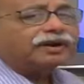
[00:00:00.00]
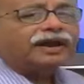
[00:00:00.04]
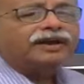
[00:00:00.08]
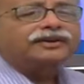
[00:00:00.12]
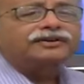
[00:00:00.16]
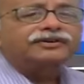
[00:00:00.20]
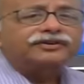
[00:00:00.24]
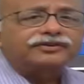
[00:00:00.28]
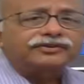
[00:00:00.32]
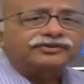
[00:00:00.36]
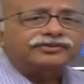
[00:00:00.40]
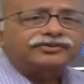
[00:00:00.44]
to
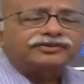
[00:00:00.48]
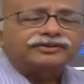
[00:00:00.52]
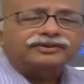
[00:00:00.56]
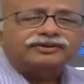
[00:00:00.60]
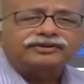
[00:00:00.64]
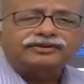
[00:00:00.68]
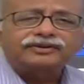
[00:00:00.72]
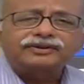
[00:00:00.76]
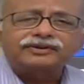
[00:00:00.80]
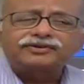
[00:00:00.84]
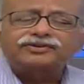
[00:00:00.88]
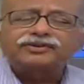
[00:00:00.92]
practice.
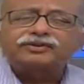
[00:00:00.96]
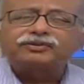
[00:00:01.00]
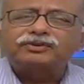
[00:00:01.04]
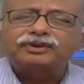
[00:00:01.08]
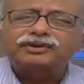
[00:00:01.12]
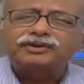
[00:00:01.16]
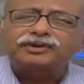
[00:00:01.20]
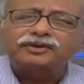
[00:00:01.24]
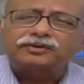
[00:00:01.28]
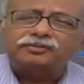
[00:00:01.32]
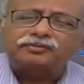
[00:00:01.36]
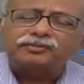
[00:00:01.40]
Let's see
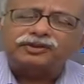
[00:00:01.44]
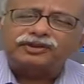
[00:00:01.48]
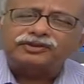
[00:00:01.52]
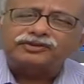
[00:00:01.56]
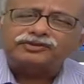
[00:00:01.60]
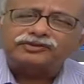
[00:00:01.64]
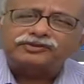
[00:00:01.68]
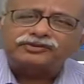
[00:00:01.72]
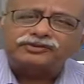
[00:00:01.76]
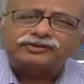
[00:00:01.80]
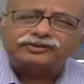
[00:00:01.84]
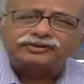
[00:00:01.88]
what it
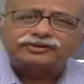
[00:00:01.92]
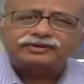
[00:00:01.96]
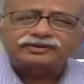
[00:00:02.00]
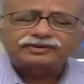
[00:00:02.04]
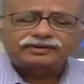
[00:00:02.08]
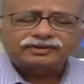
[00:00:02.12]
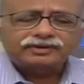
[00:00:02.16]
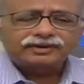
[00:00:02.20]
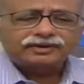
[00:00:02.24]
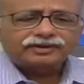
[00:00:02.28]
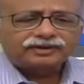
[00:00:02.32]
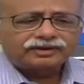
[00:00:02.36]
means.
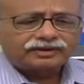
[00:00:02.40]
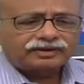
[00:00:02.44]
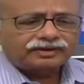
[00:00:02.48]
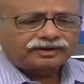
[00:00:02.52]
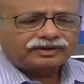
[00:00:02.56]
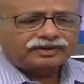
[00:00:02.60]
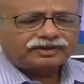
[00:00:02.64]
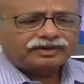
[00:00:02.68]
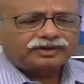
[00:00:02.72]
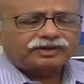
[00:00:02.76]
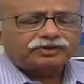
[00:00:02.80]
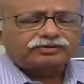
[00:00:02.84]

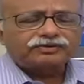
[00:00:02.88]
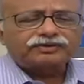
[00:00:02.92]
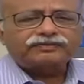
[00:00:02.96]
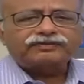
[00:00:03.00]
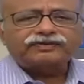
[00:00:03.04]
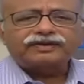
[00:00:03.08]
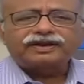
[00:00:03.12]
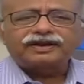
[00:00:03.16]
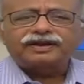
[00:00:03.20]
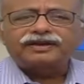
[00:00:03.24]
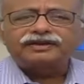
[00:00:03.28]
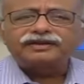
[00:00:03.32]
You
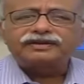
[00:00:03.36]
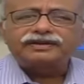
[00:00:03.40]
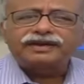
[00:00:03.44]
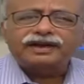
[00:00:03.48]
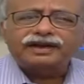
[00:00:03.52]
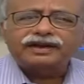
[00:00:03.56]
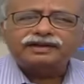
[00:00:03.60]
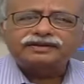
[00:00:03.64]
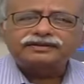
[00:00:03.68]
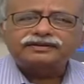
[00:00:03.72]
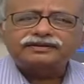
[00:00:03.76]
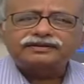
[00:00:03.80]
will find
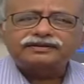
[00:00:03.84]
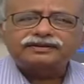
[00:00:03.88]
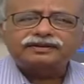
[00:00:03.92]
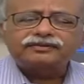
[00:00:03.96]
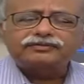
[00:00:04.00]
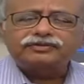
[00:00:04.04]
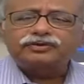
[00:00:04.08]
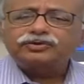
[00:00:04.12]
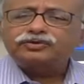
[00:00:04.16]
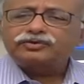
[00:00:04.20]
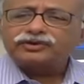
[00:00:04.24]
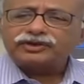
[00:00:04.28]
that
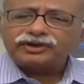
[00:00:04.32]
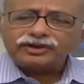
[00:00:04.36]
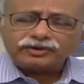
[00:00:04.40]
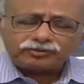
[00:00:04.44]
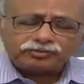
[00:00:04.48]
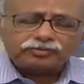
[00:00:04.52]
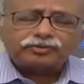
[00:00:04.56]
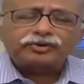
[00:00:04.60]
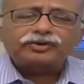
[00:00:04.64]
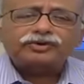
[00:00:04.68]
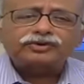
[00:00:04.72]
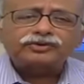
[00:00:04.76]
if you
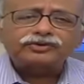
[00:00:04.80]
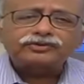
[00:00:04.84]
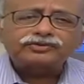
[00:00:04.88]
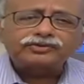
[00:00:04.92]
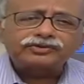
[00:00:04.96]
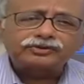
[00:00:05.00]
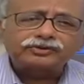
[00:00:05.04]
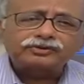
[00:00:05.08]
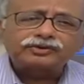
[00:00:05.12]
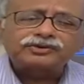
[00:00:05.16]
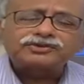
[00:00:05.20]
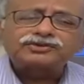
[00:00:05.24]
read
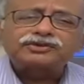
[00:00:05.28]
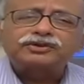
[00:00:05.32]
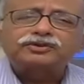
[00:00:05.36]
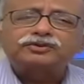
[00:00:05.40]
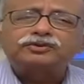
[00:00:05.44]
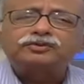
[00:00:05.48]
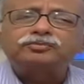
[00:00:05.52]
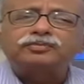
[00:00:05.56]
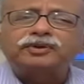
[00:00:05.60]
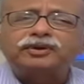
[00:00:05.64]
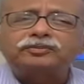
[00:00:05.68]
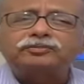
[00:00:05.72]
books, you
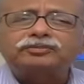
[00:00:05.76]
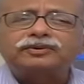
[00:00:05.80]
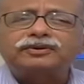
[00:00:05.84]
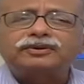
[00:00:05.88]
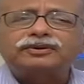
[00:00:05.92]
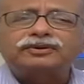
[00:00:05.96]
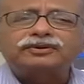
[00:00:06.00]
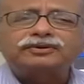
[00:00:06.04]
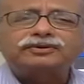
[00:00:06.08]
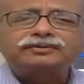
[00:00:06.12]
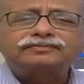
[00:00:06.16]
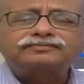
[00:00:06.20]
listen to
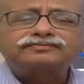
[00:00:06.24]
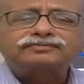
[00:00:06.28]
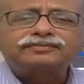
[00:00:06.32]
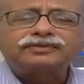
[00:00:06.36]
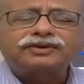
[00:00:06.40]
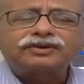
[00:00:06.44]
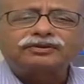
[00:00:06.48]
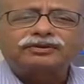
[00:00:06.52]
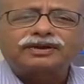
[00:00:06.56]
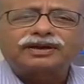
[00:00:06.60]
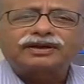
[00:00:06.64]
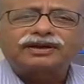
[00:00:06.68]
people,
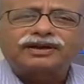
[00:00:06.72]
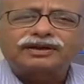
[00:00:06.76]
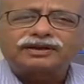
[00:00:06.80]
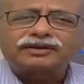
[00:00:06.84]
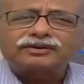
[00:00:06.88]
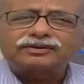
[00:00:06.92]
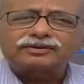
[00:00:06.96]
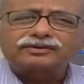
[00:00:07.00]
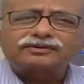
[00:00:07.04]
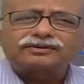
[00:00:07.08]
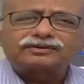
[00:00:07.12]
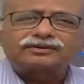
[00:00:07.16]
you can get
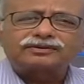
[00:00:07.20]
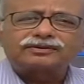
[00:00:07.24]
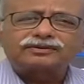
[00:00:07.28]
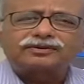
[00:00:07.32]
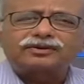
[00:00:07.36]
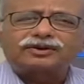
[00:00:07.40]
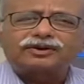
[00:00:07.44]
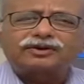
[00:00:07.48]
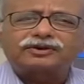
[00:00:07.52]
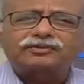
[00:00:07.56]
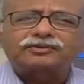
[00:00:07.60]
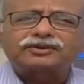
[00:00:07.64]
a
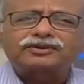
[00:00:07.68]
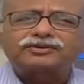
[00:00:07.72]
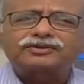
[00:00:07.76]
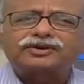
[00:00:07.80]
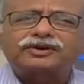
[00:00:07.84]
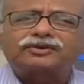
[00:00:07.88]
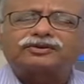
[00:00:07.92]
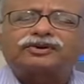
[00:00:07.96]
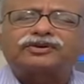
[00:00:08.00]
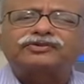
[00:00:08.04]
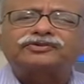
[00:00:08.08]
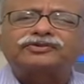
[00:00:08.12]
lot about
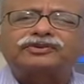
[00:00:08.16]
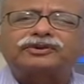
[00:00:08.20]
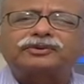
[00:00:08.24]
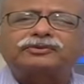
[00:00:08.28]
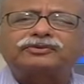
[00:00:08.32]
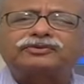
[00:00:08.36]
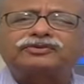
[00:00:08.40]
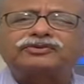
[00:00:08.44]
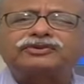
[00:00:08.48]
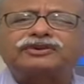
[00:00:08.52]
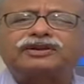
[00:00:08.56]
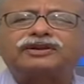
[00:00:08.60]
the
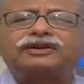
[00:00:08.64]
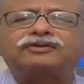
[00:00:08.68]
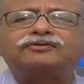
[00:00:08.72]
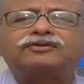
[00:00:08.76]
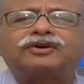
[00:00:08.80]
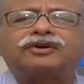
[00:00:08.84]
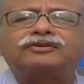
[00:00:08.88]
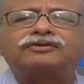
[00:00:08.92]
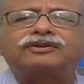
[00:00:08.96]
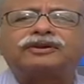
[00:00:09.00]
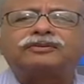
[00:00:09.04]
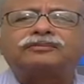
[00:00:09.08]
concepts which are
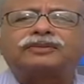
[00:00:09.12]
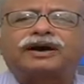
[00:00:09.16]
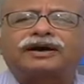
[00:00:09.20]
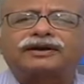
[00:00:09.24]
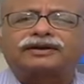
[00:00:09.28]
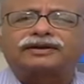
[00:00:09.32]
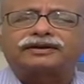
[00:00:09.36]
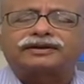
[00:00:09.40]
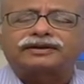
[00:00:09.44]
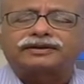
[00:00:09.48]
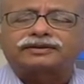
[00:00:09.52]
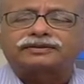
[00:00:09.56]
involved in
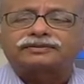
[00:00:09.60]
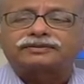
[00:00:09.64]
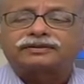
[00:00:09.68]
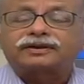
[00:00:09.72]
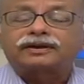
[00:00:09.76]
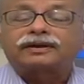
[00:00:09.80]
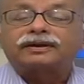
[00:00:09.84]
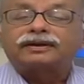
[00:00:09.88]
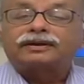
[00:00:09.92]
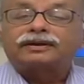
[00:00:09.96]
marketing.